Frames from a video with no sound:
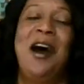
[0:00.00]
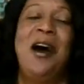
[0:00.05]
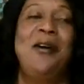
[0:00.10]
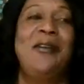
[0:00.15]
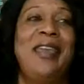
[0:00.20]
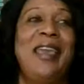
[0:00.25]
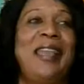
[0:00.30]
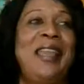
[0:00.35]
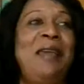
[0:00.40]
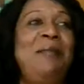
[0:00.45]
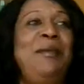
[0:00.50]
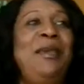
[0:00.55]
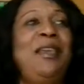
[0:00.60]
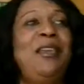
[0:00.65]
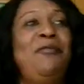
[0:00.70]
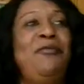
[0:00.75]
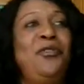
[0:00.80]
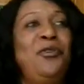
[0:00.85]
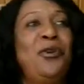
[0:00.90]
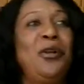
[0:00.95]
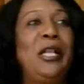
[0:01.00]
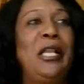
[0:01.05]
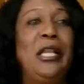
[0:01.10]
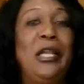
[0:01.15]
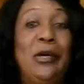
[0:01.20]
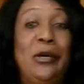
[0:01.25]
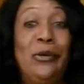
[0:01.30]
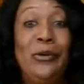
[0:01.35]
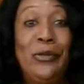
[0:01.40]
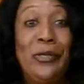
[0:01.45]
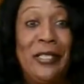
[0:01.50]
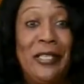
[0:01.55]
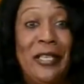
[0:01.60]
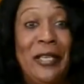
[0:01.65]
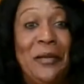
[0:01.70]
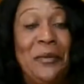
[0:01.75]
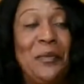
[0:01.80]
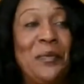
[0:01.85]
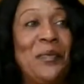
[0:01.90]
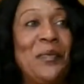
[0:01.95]
Okay, let me give you clues.
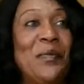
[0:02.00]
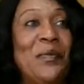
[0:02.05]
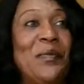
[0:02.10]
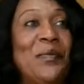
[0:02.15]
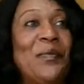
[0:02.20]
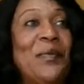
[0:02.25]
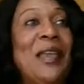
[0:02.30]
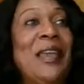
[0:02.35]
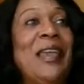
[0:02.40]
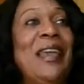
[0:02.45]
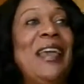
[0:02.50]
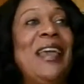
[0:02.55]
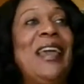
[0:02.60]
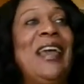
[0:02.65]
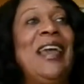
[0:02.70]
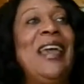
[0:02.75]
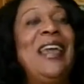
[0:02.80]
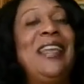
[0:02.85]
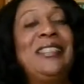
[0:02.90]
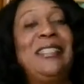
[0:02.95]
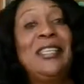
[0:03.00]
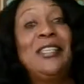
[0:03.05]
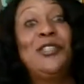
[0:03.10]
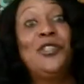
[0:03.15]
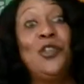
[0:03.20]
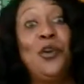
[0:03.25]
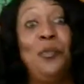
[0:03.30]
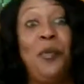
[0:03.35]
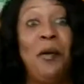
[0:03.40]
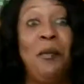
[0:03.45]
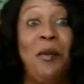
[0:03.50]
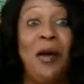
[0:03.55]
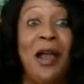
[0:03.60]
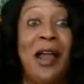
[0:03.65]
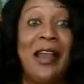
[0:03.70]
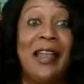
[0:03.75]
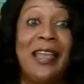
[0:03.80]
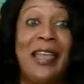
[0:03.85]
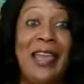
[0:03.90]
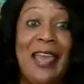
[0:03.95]
It's a
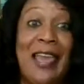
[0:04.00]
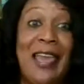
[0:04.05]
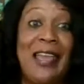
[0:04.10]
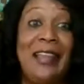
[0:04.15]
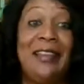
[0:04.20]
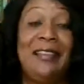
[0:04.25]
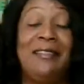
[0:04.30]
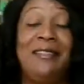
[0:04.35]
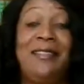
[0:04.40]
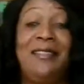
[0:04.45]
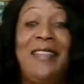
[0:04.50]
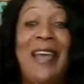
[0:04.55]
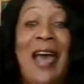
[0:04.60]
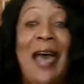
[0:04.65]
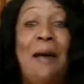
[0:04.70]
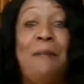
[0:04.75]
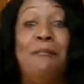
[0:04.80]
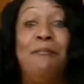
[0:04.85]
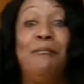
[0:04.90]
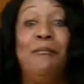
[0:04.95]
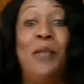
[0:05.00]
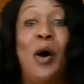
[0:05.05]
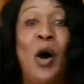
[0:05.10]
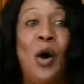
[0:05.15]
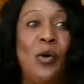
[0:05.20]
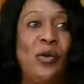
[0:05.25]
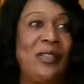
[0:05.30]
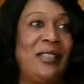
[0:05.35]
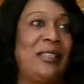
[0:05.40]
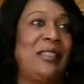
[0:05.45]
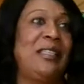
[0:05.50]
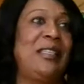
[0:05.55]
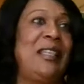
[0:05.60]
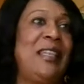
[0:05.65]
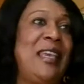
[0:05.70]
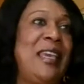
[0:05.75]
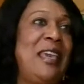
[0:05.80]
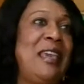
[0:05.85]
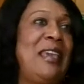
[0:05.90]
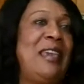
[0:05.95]
supermarket that
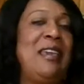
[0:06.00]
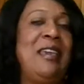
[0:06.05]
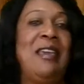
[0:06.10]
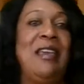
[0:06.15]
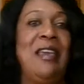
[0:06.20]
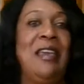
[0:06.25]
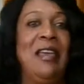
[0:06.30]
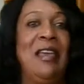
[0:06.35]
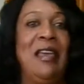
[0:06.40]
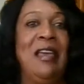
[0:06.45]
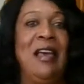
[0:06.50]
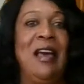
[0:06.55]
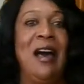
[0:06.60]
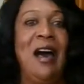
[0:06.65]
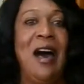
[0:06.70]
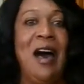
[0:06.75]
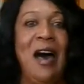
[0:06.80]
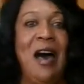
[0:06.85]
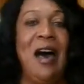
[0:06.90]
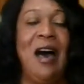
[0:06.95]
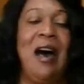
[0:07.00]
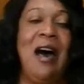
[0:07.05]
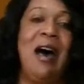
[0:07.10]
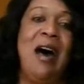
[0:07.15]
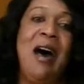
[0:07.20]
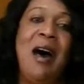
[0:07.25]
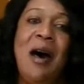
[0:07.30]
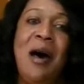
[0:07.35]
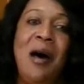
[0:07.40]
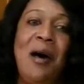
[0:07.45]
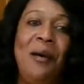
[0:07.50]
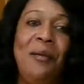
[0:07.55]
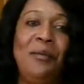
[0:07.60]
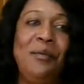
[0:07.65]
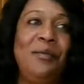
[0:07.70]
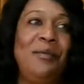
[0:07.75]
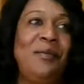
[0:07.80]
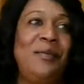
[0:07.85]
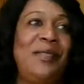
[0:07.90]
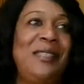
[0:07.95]
mostly
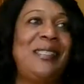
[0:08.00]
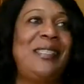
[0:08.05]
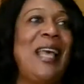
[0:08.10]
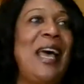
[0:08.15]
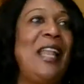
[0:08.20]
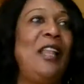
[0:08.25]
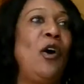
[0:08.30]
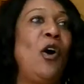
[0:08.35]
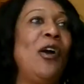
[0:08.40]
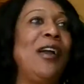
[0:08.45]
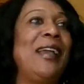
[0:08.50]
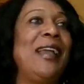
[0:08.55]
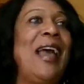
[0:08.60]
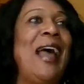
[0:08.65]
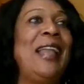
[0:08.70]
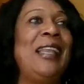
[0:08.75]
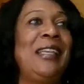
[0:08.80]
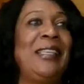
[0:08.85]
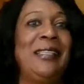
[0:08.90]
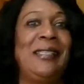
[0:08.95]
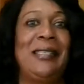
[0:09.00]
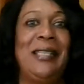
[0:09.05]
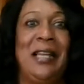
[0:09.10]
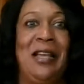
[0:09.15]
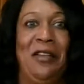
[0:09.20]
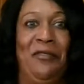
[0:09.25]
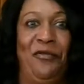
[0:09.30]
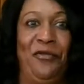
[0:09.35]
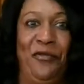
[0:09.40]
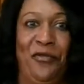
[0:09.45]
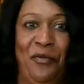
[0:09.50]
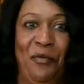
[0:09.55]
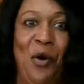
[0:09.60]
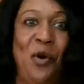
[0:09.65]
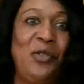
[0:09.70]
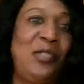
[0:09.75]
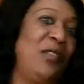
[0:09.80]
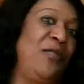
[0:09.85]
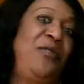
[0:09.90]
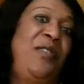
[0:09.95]
sell organic stuff.
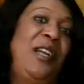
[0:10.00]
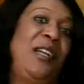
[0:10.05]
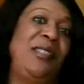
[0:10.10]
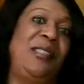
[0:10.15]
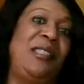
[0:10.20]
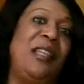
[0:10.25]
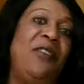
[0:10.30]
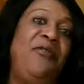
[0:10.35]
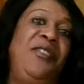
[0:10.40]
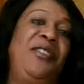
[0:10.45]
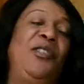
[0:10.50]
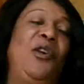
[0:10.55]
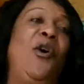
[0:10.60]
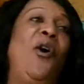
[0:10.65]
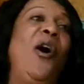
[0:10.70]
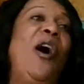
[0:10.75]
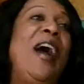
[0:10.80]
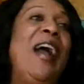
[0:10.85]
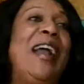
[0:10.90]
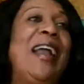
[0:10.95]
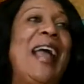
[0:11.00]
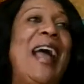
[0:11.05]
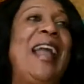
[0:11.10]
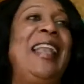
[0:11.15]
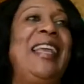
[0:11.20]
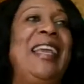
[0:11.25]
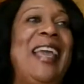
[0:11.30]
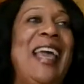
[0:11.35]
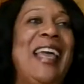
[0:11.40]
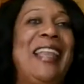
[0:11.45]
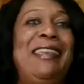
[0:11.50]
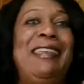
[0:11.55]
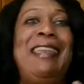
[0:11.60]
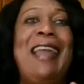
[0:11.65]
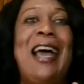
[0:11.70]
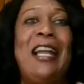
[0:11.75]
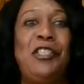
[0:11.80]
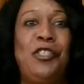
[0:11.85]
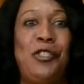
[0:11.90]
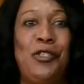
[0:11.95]
Most of their stuff is organic and
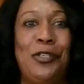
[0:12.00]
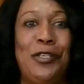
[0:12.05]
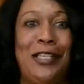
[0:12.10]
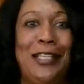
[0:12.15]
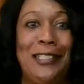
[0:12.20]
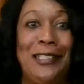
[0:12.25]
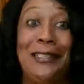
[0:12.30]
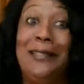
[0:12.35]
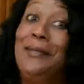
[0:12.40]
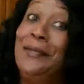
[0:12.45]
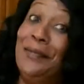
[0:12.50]
natural.